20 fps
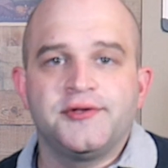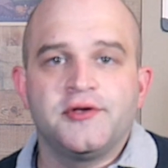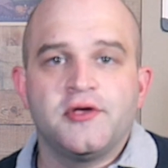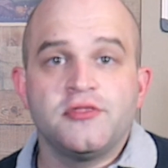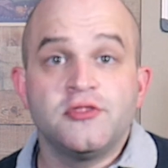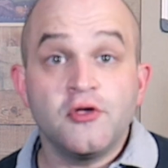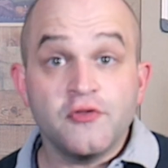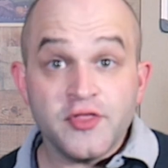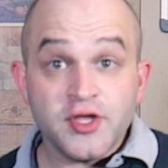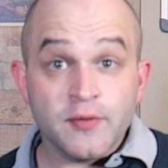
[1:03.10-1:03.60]

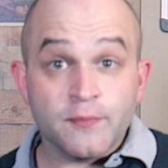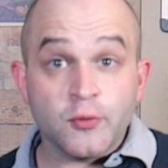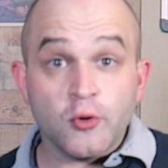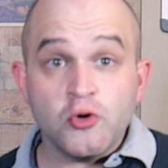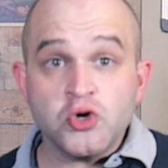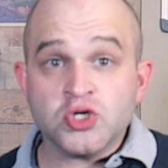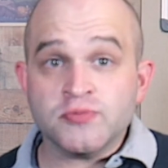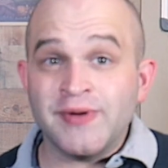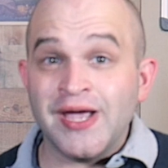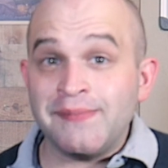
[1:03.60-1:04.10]
Though the
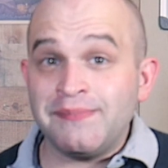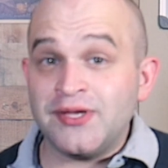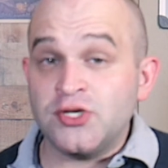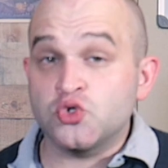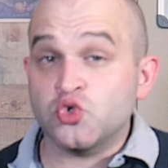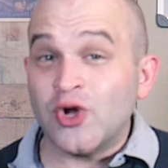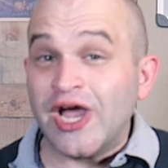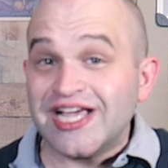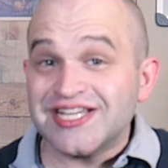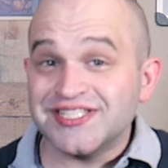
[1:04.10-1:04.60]
approach might be
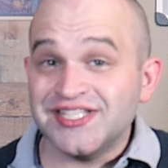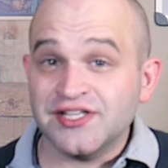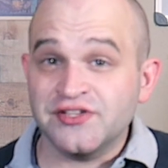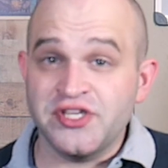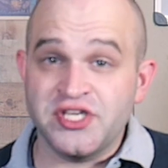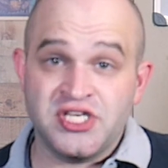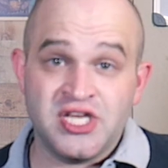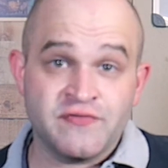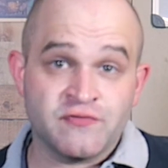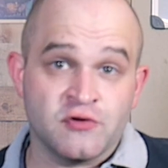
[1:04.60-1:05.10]

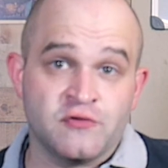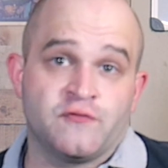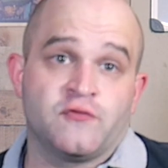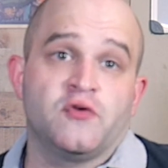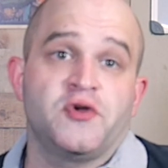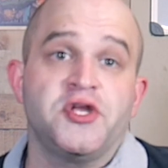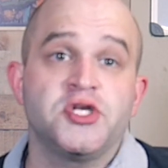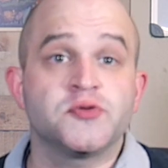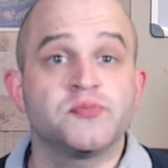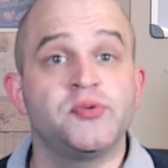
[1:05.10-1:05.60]
drastically different
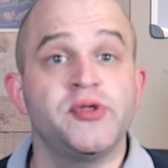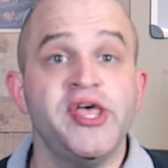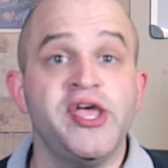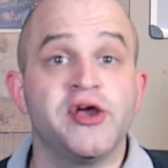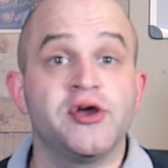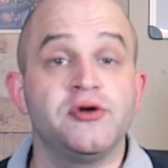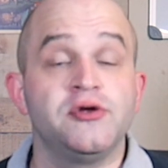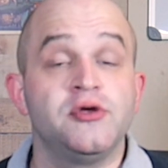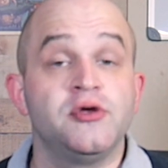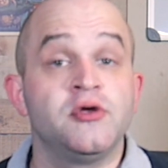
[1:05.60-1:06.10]
for each
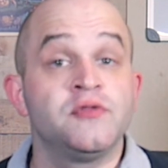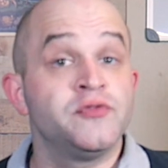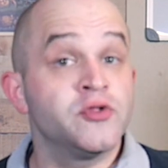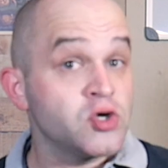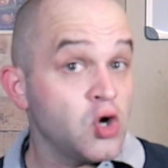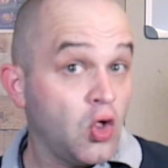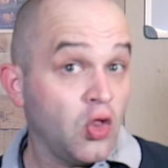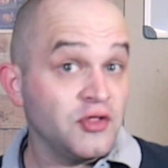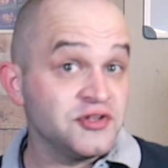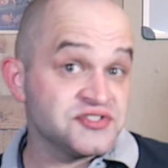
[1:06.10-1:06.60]
player, the
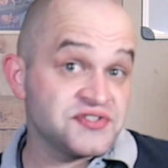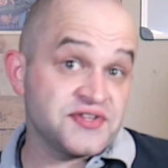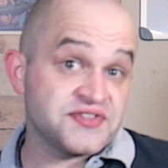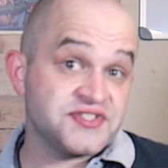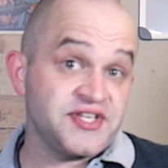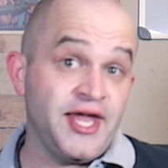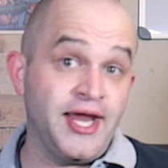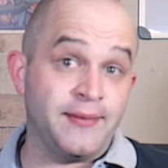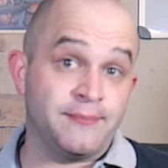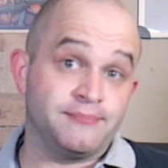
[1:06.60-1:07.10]
goal is the
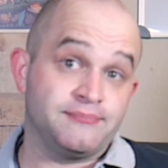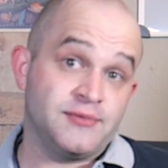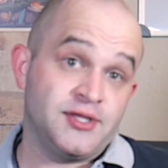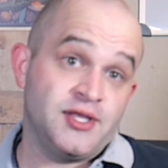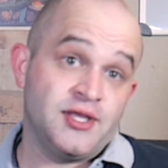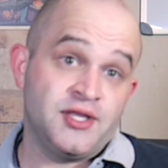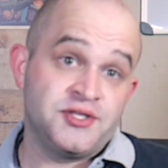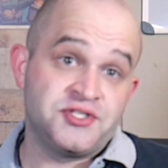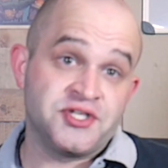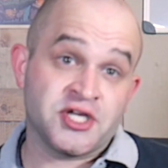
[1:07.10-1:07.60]
same:
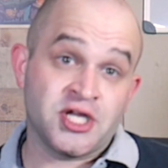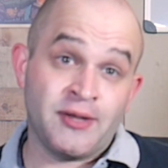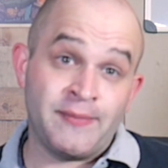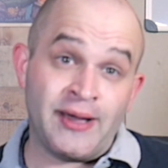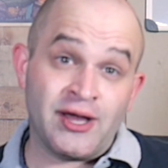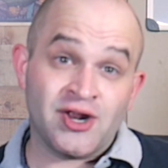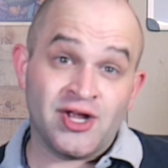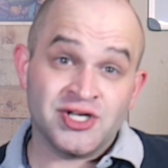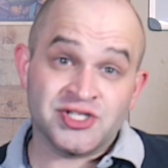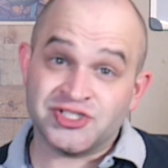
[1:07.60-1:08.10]
to come
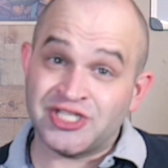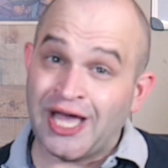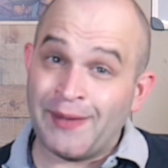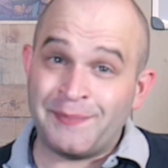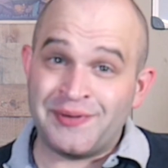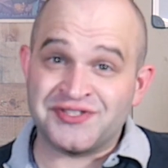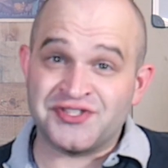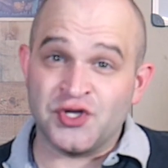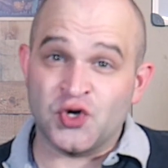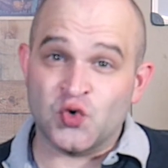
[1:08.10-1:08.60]
out on
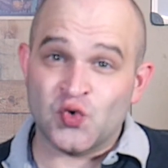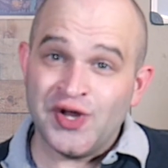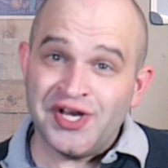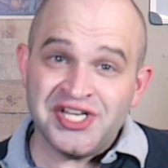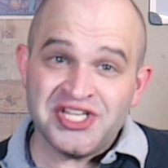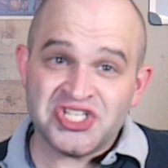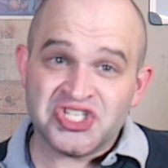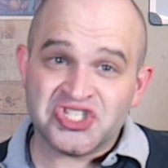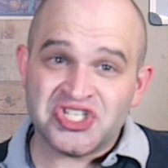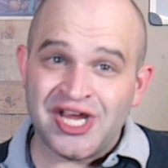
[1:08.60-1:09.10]
top as the
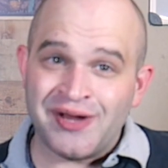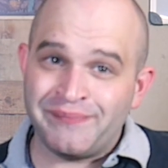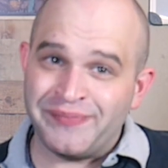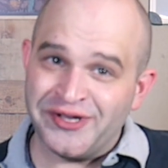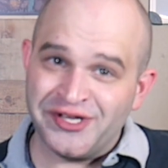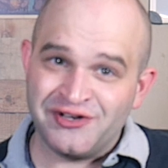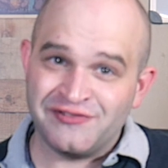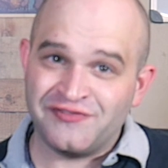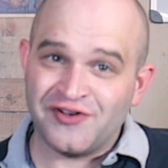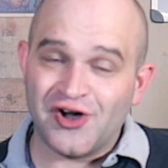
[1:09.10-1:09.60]
greatest
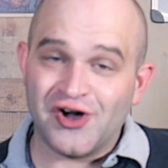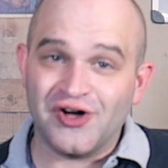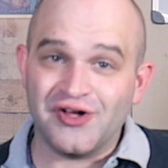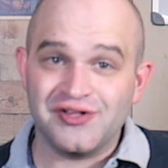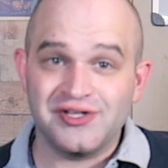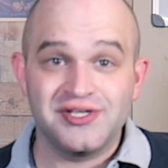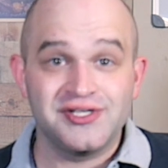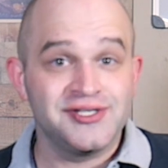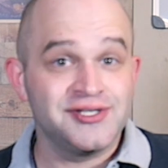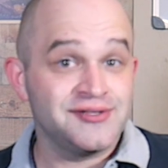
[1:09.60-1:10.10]
champion of
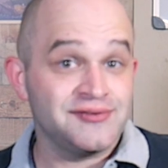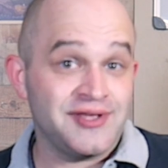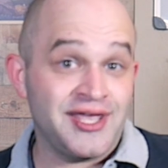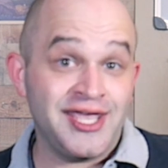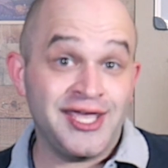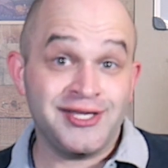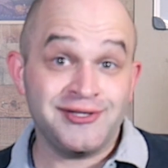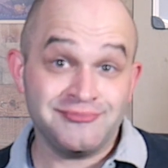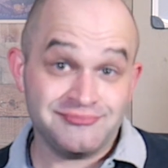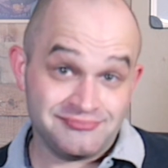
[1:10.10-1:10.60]
all.
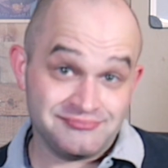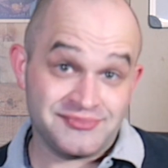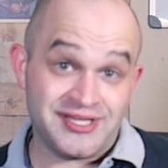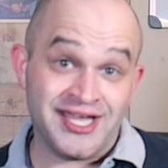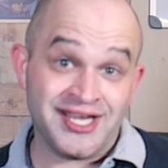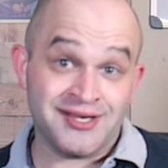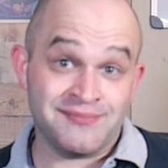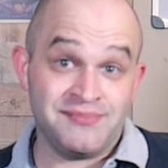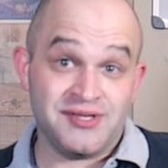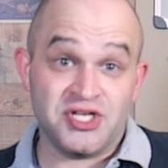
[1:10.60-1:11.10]
And
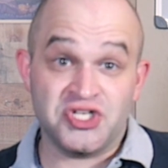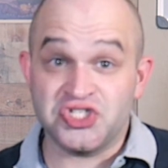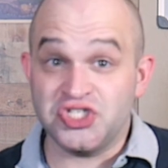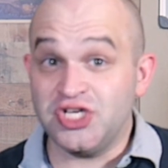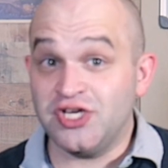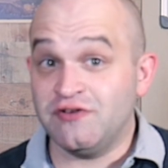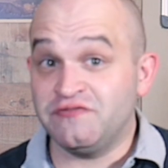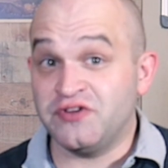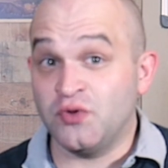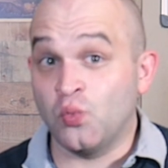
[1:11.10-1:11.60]
that can be
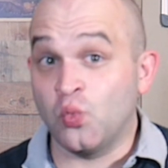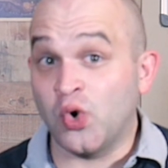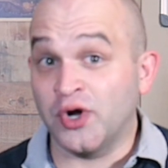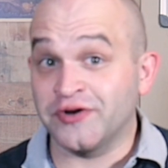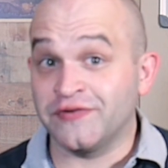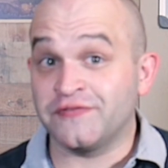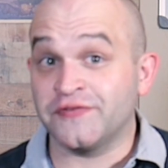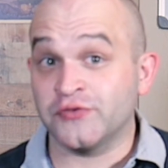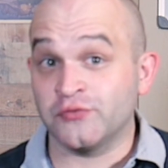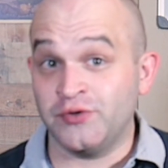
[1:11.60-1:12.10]
achieved in one
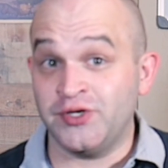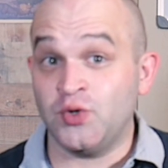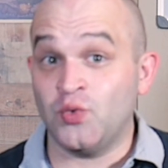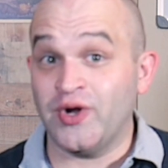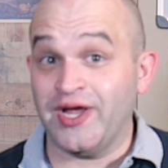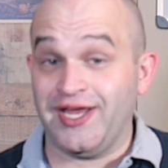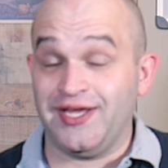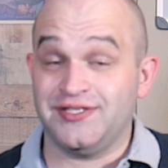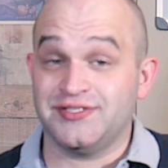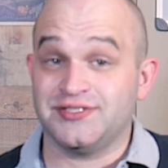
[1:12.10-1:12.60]
of 3
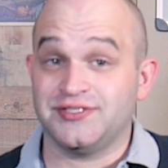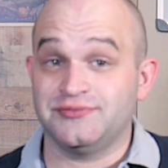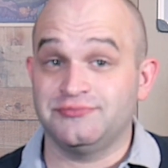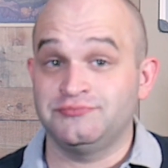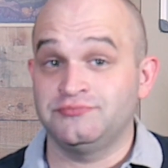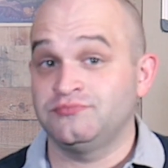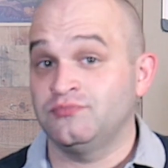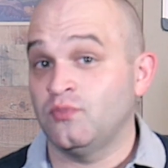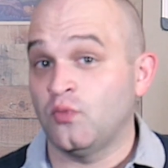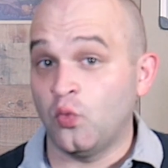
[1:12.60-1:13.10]
ways.
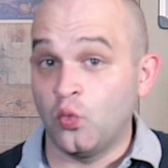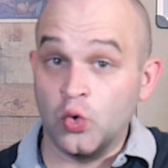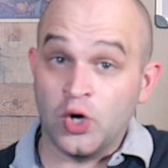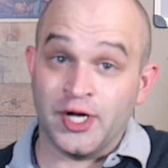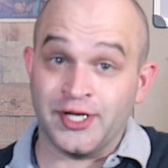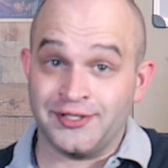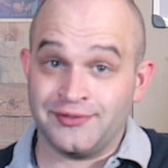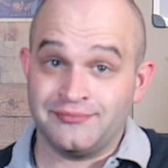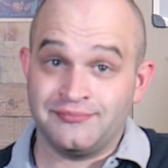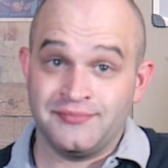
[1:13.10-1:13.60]

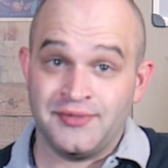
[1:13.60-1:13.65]
1.